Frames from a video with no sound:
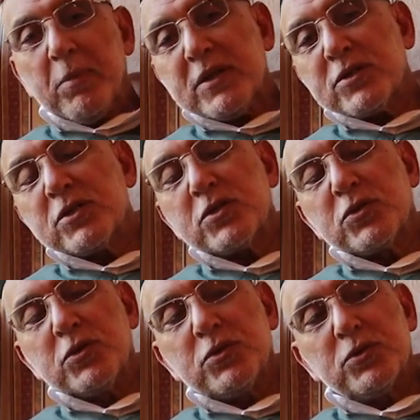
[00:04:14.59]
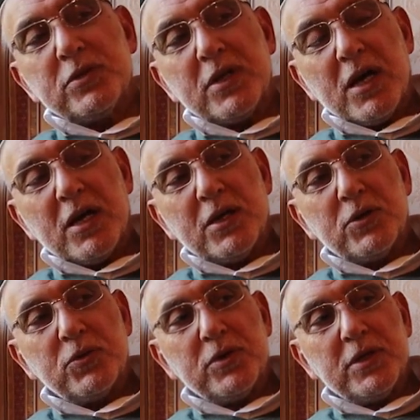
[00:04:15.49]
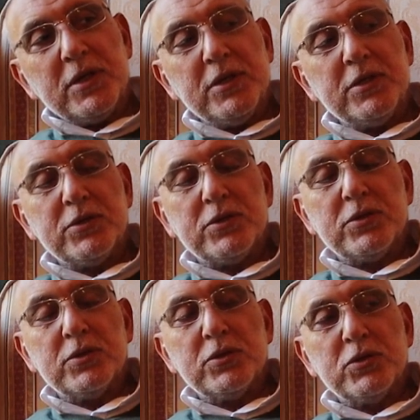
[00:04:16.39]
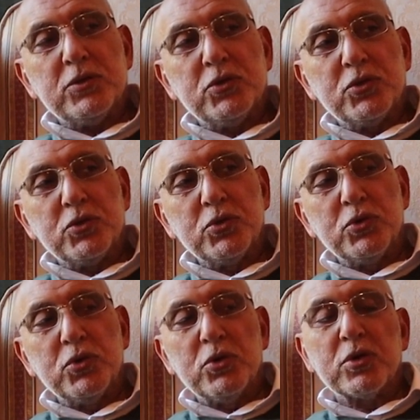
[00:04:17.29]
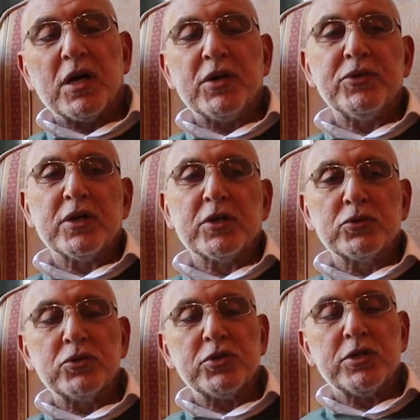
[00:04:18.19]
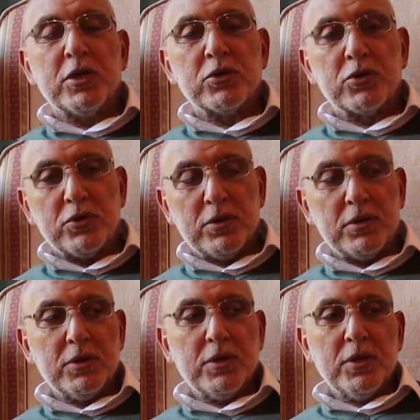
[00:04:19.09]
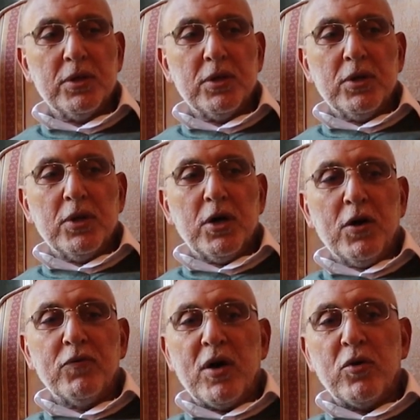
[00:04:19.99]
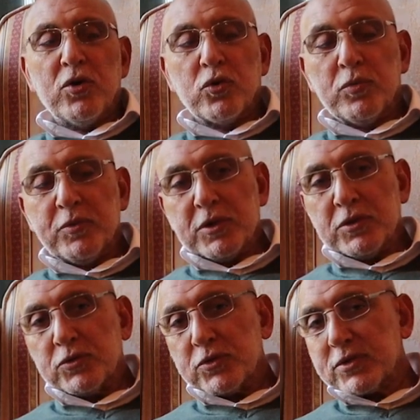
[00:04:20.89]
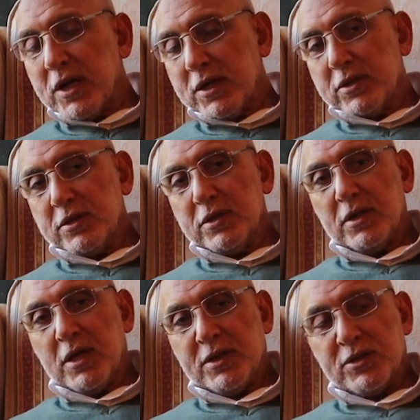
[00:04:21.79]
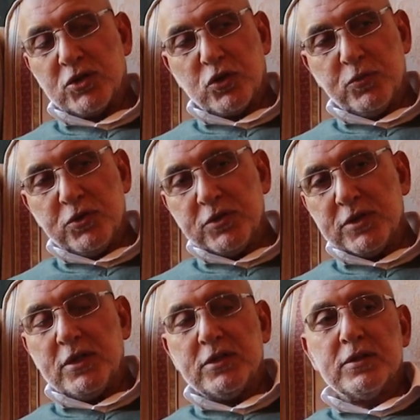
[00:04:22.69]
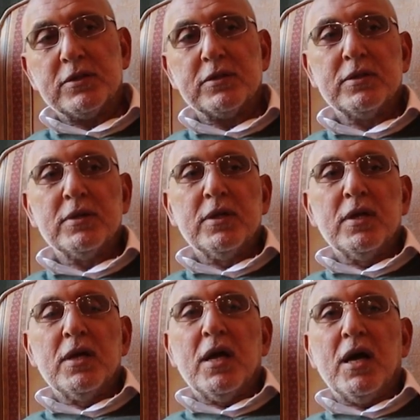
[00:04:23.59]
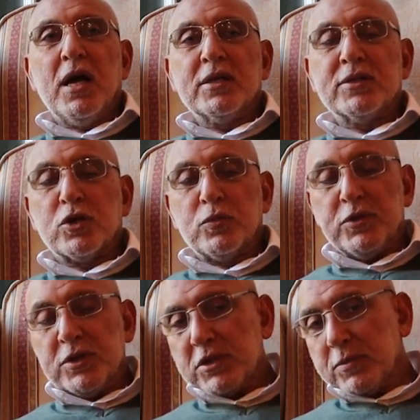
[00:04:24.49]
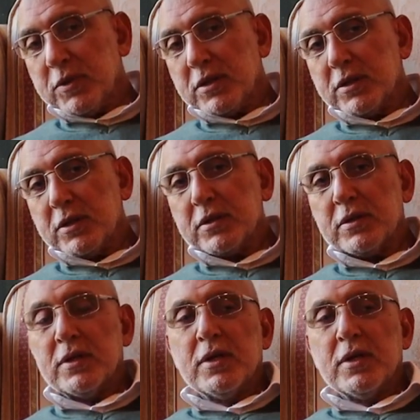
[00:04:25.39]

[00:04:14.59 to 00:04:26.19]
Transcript: My message to you now is to look at the crucial role of our women in society as a community leader, as a community builder,